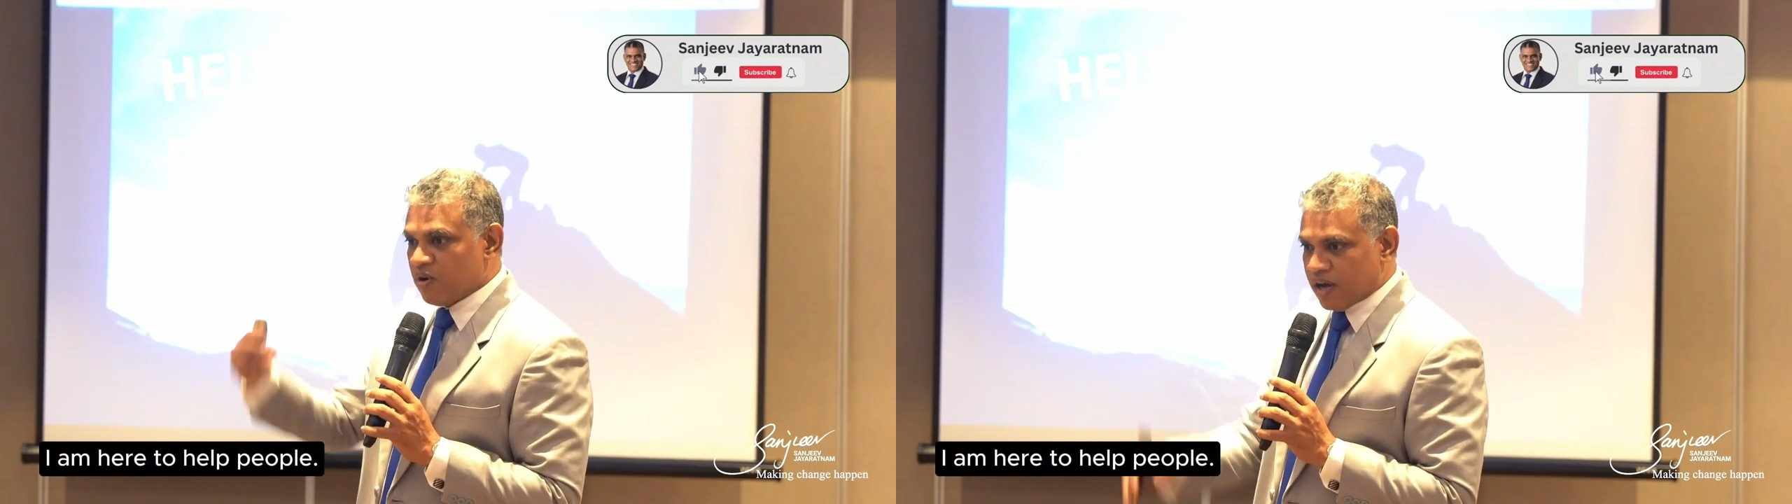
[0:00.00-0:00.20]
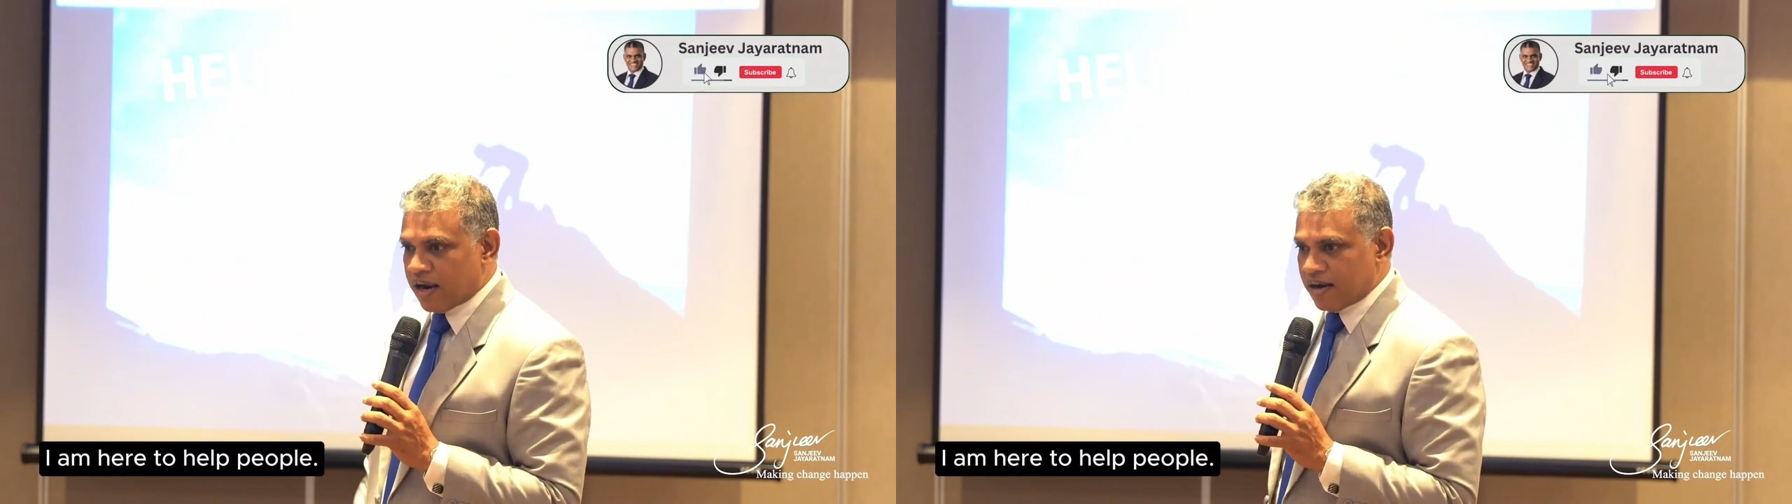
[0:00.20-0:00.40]

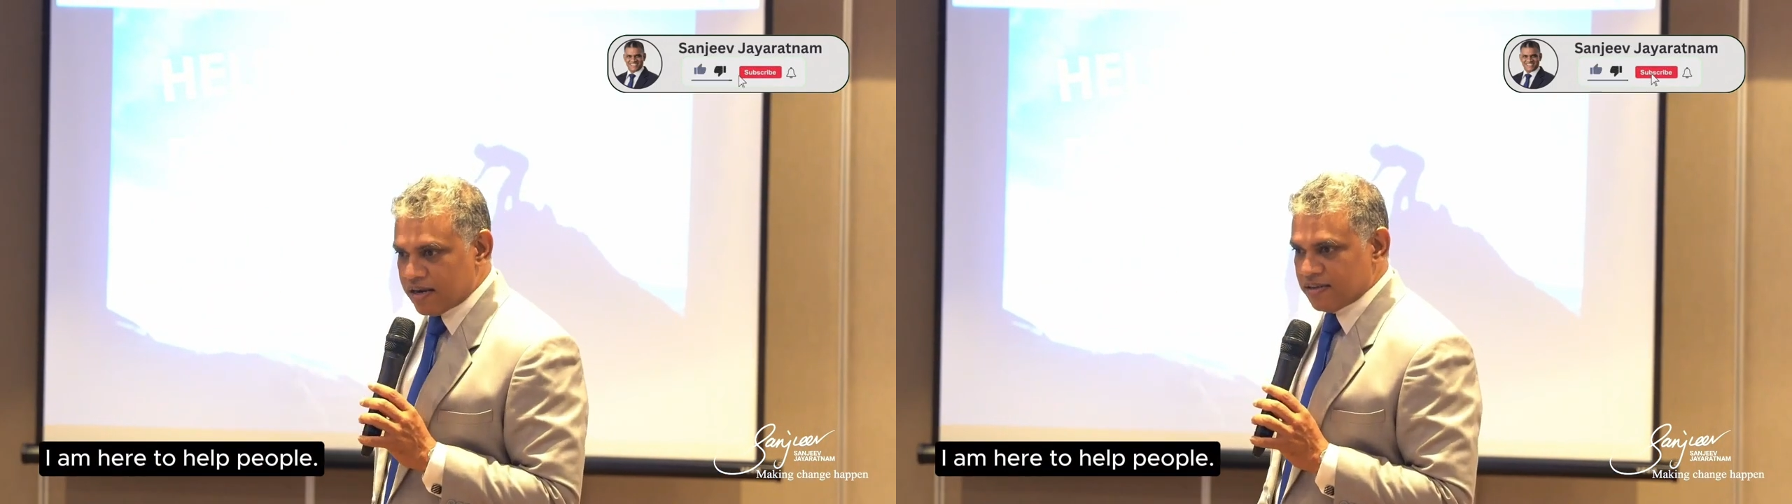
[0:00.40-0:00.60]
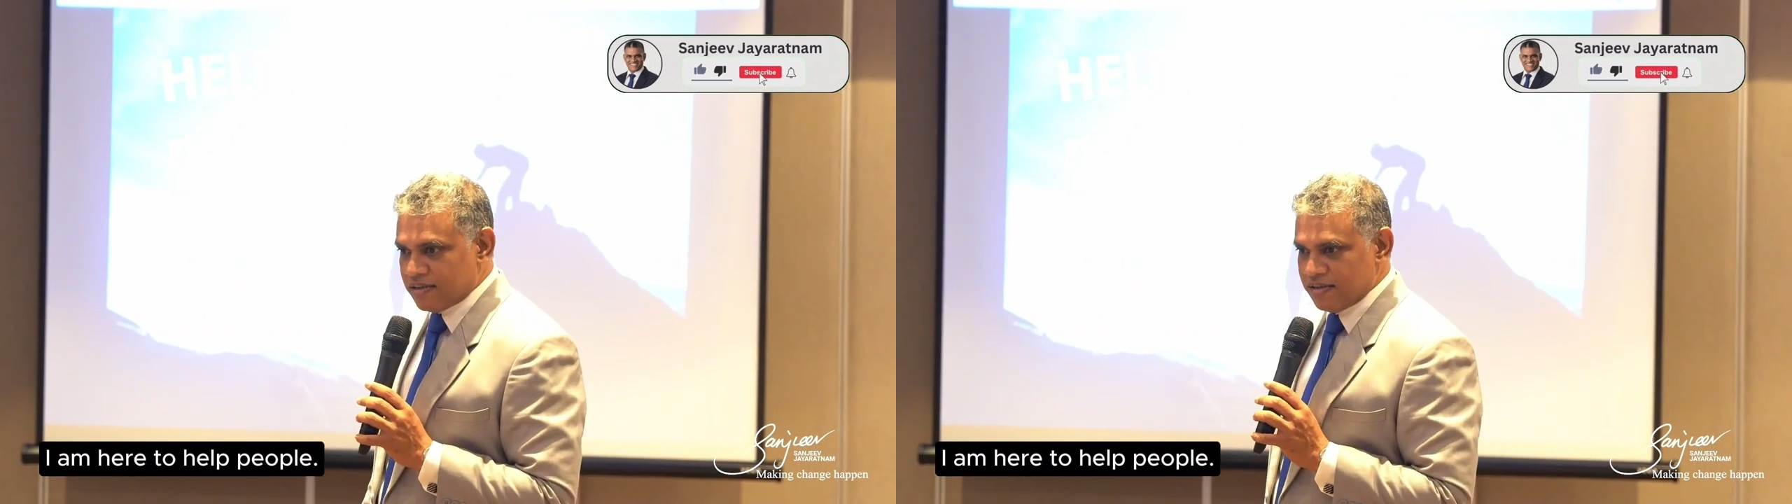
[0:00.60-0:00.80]

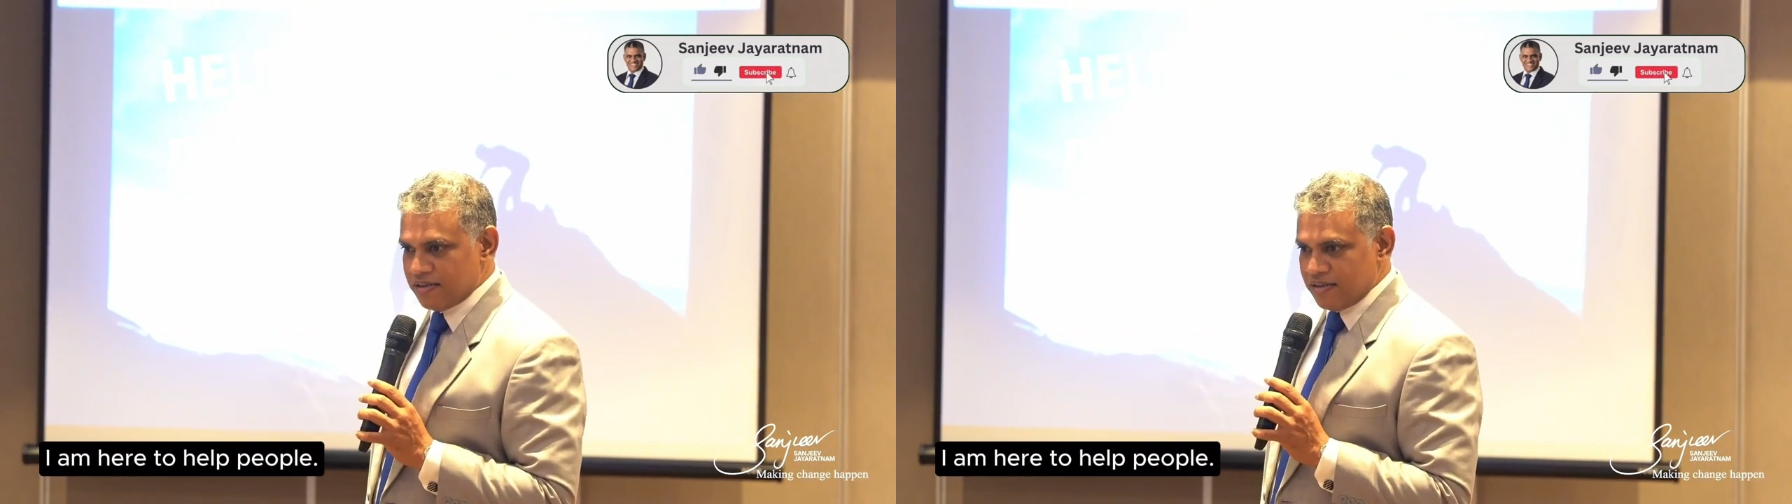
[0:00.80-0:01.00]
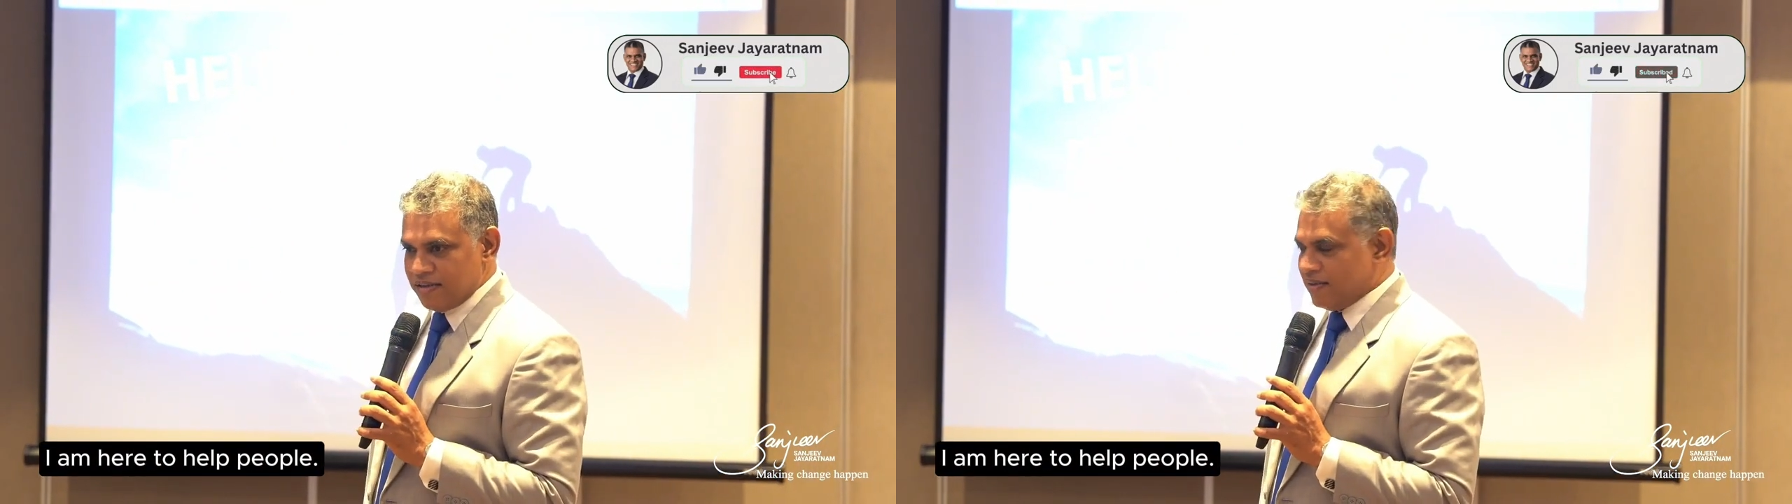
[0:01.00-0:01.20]
karanna.
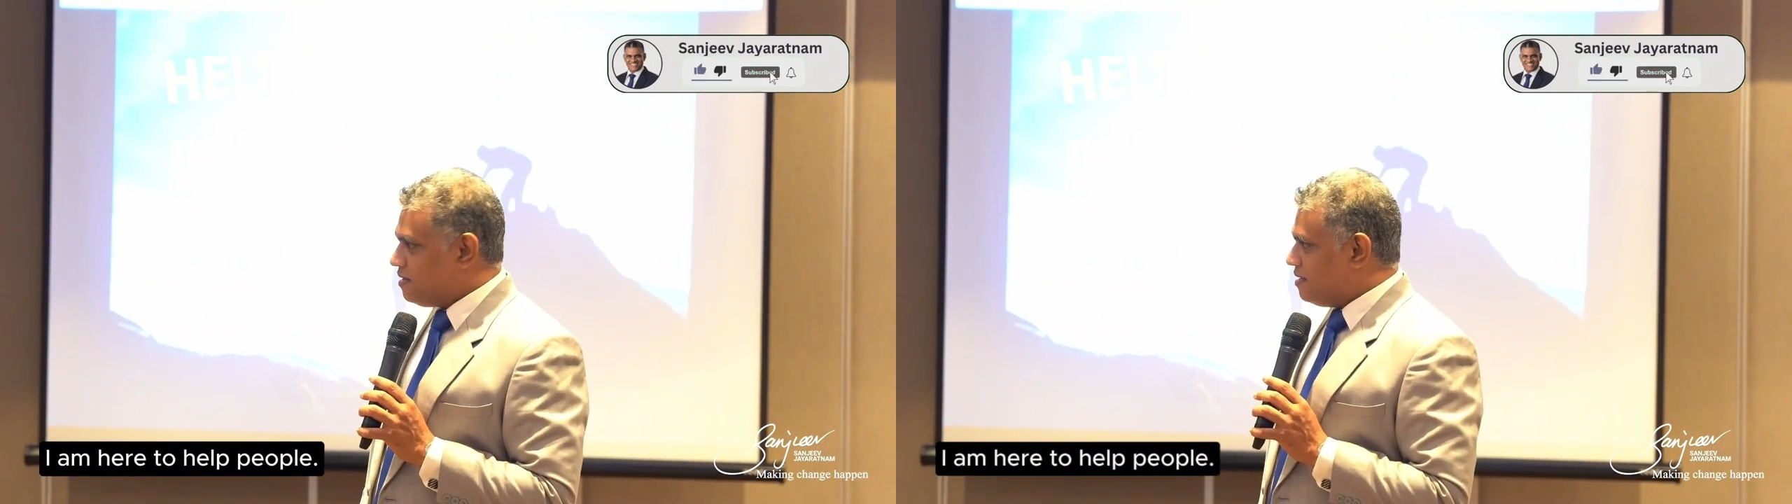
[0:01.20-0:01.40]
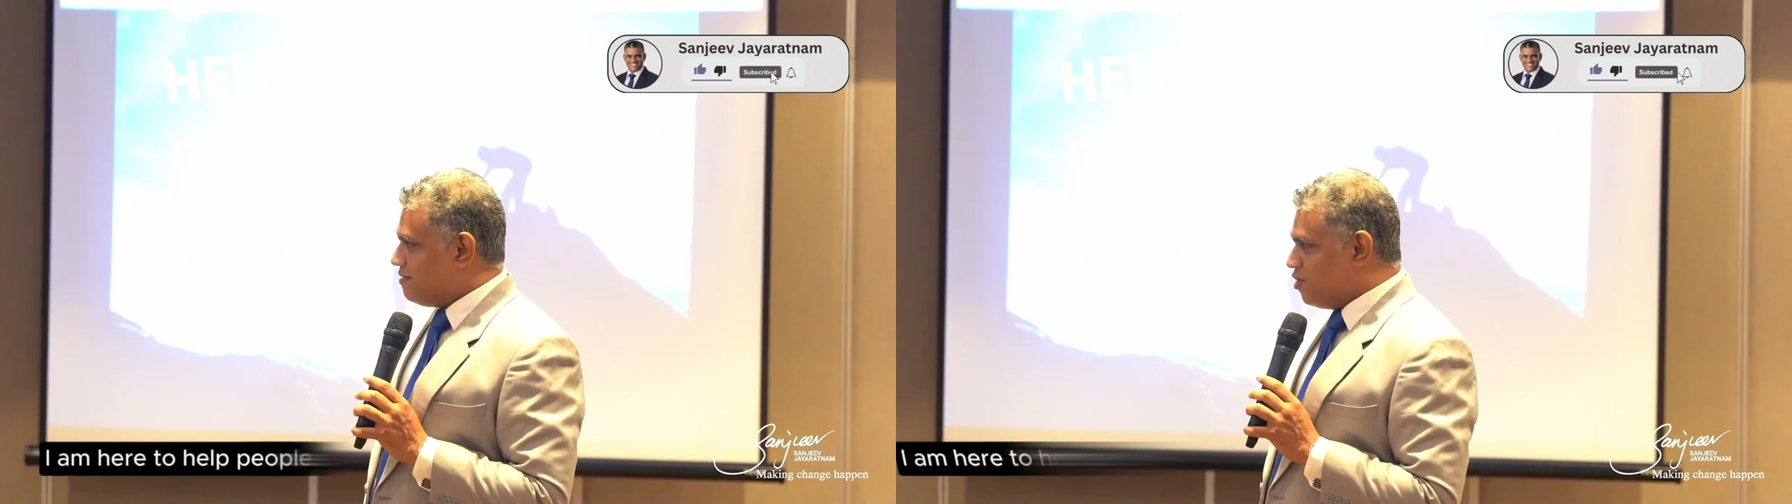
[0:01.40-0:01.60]

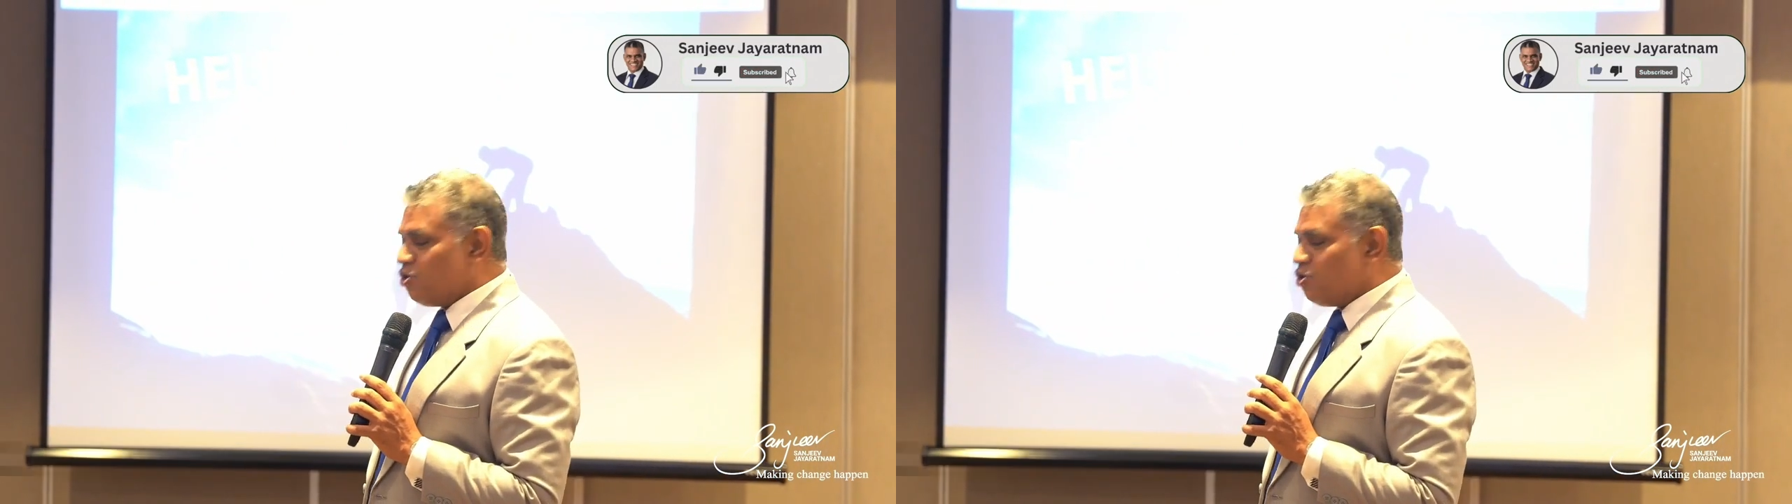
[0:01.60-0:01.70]
Will